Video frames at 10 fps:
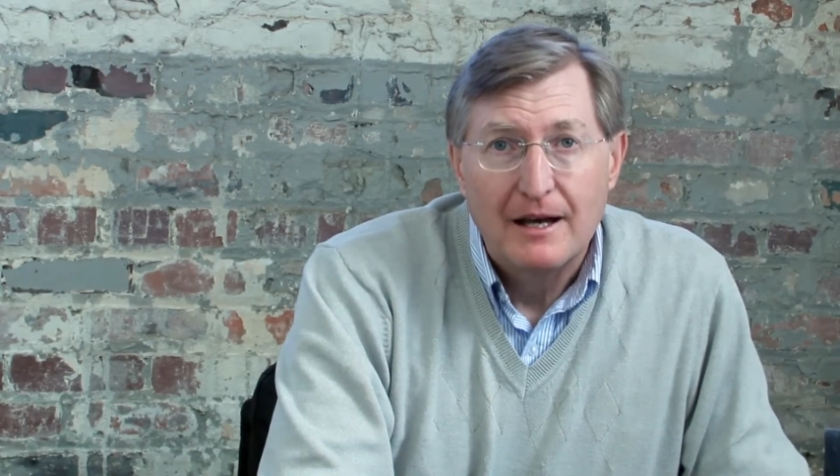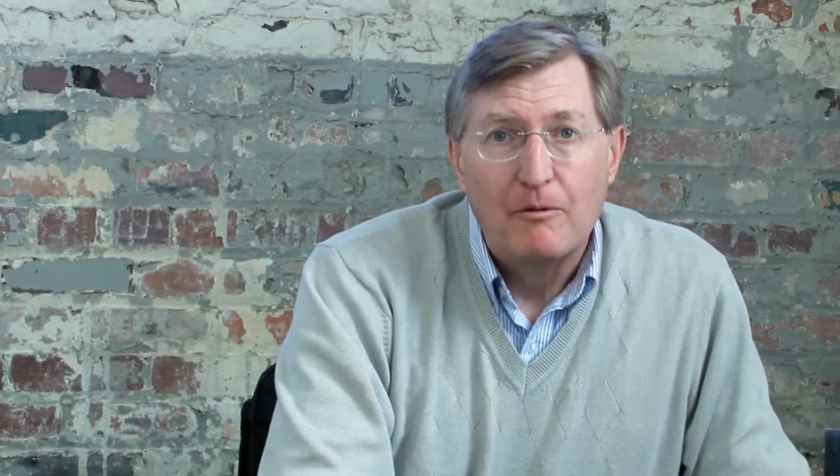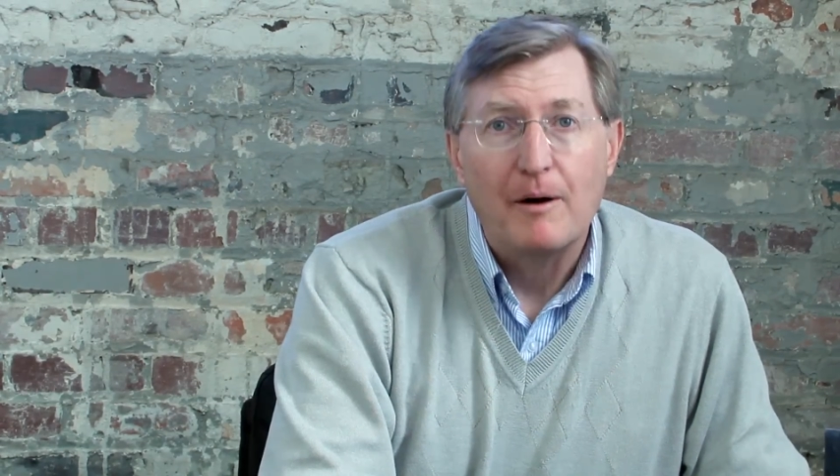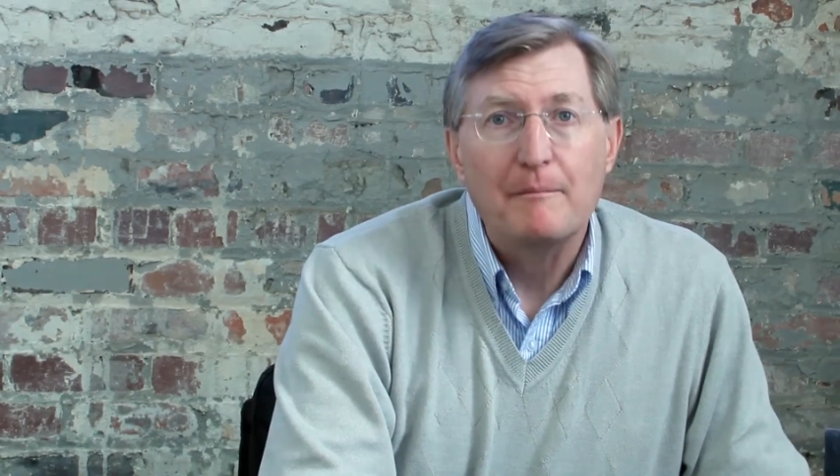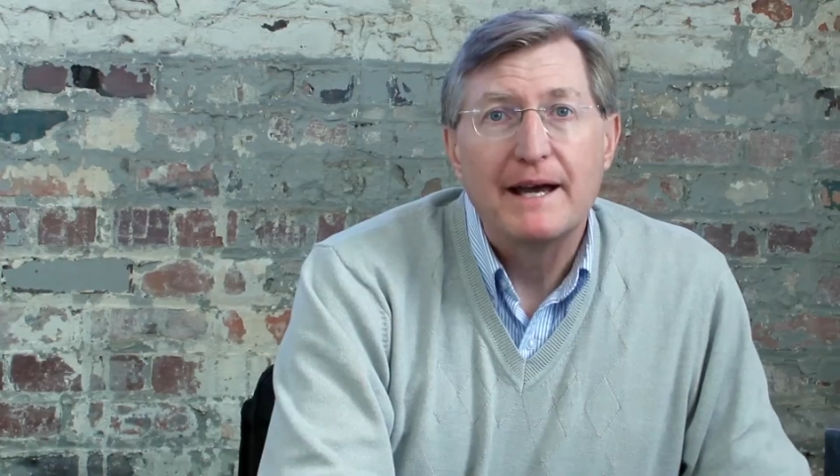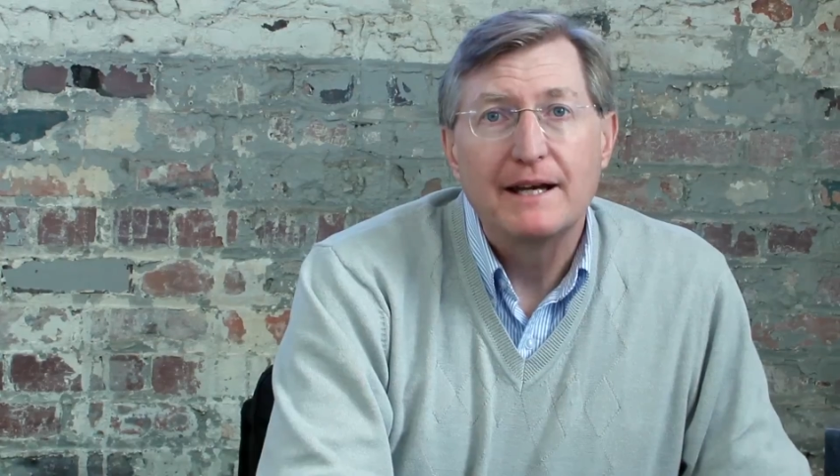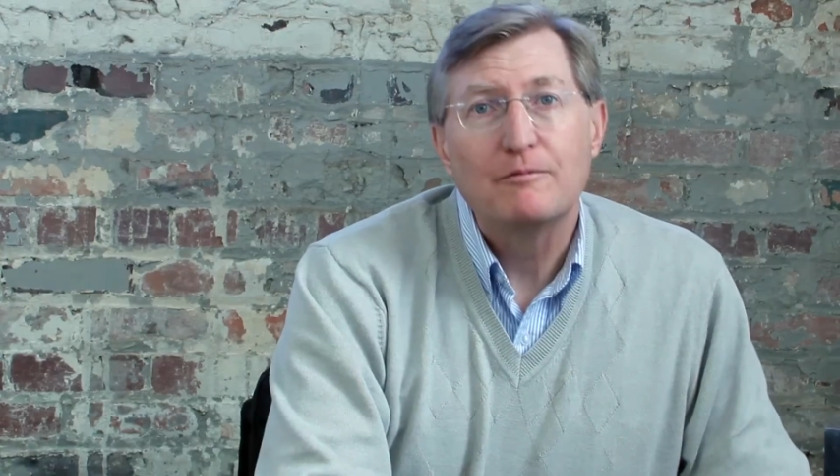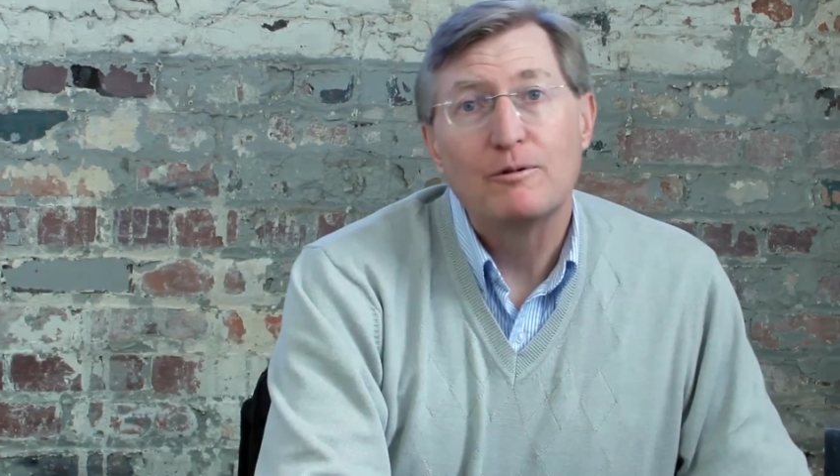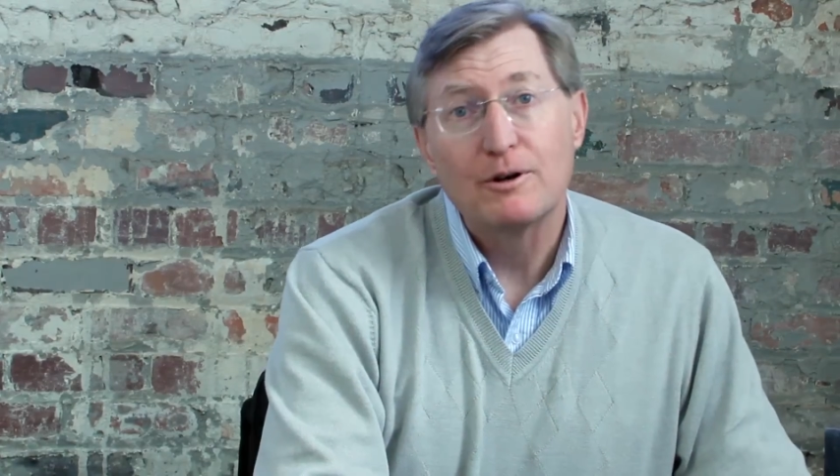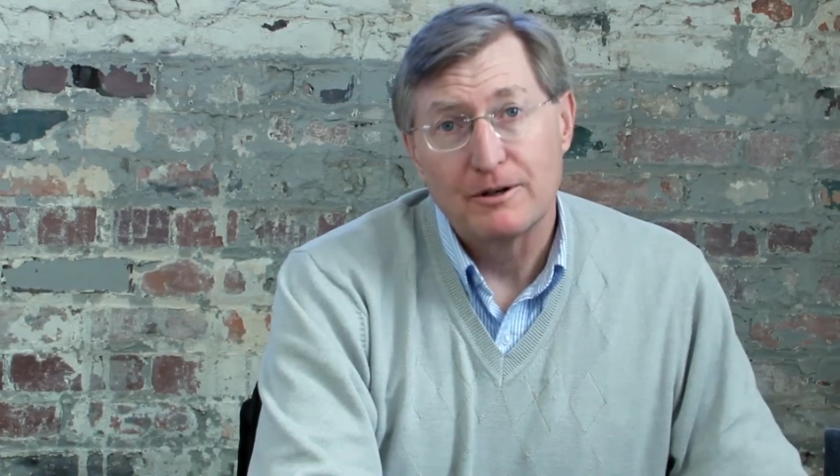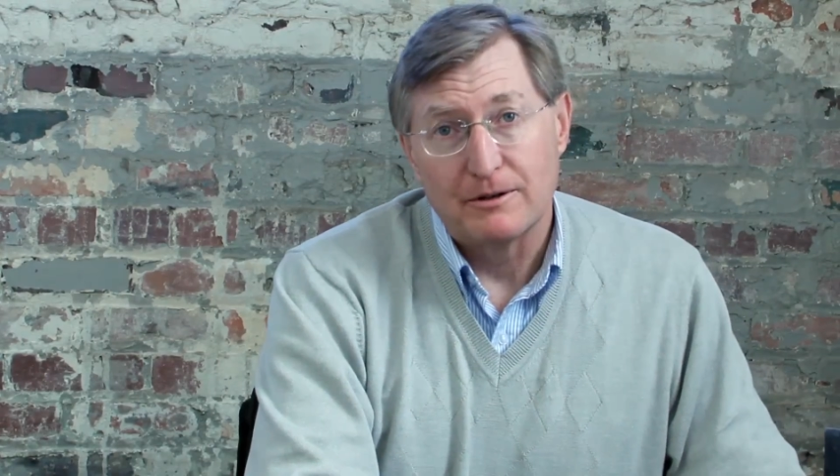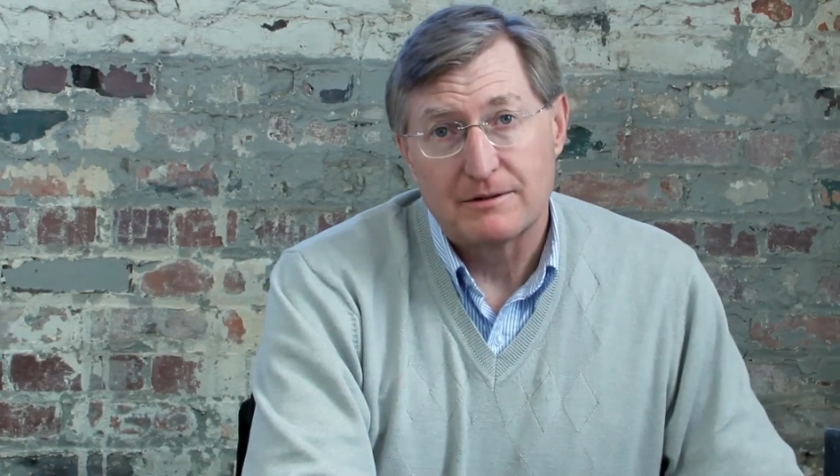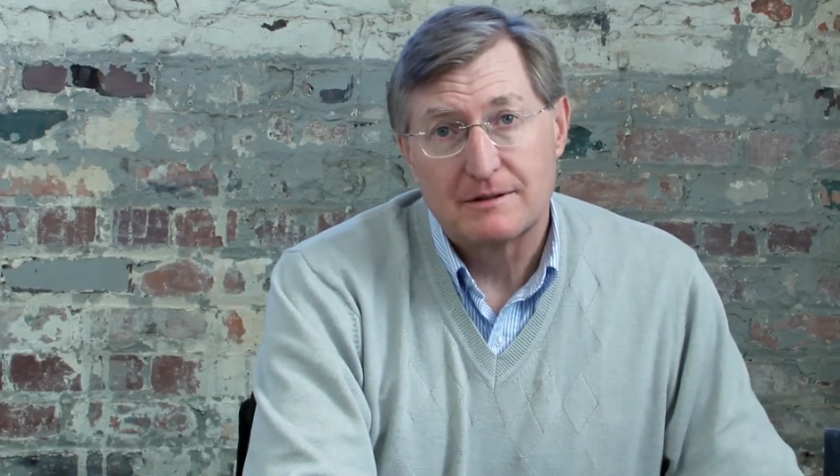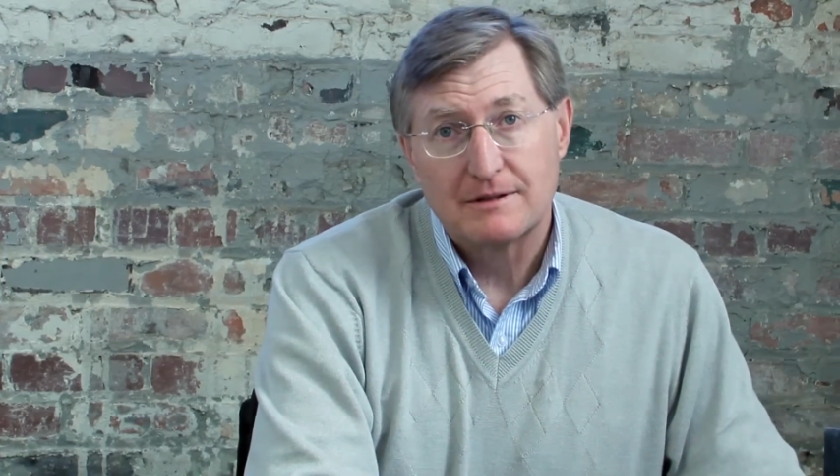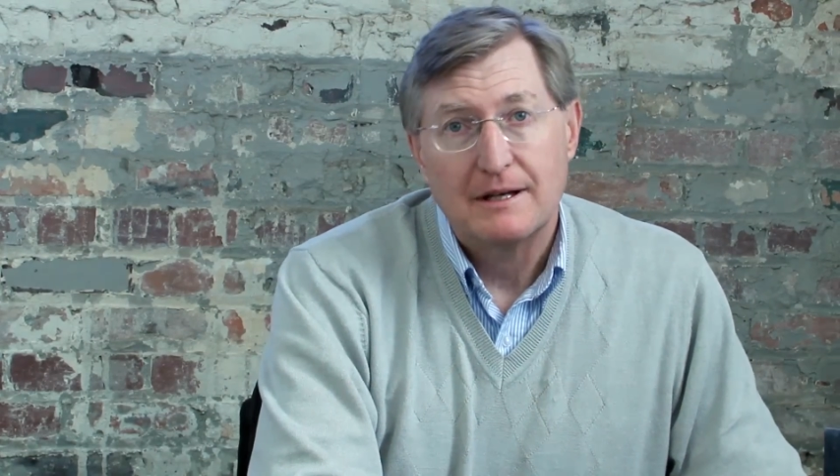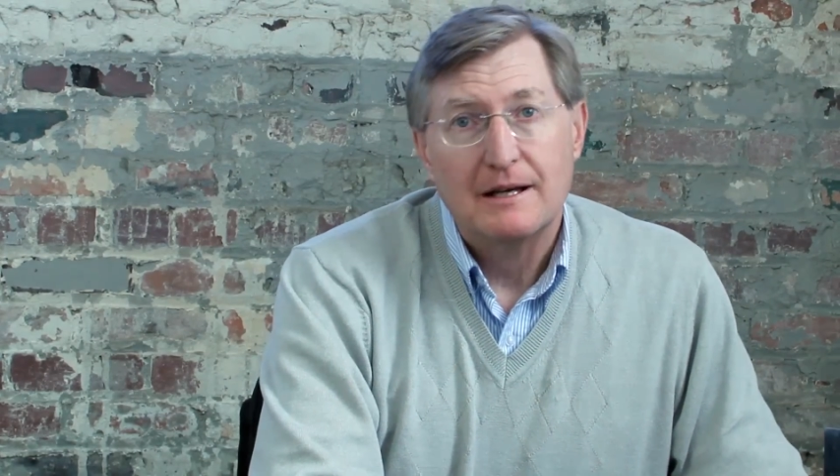What made it worse